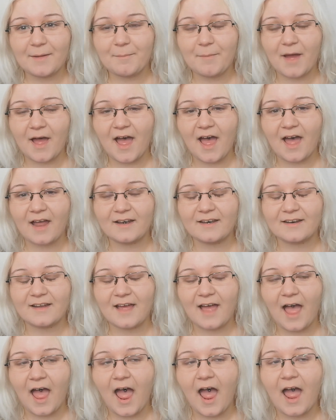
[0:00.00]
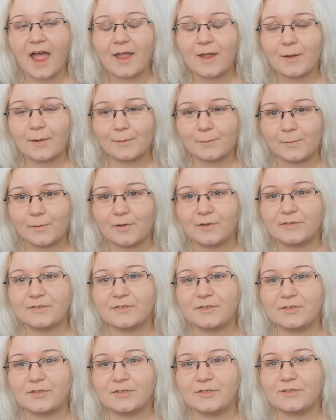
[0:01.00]
but I
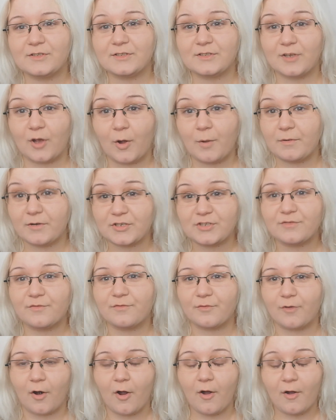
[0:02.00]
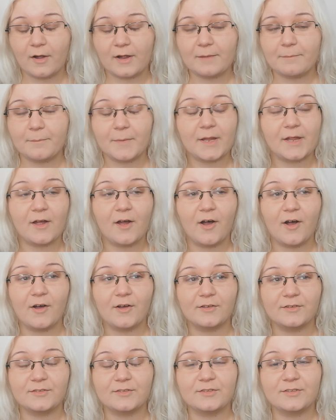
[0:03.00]
was so much wrong
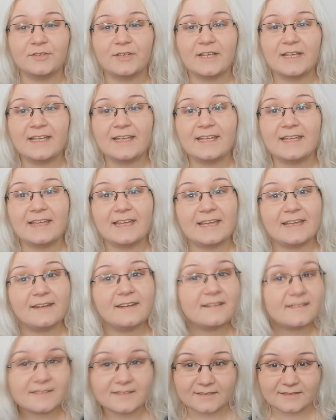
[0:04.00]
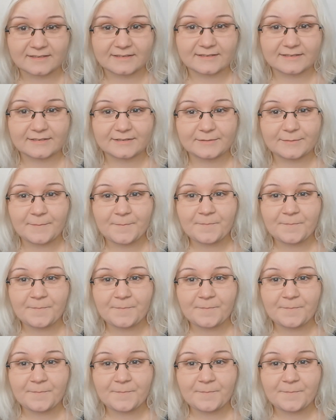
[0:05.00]
because it isn't.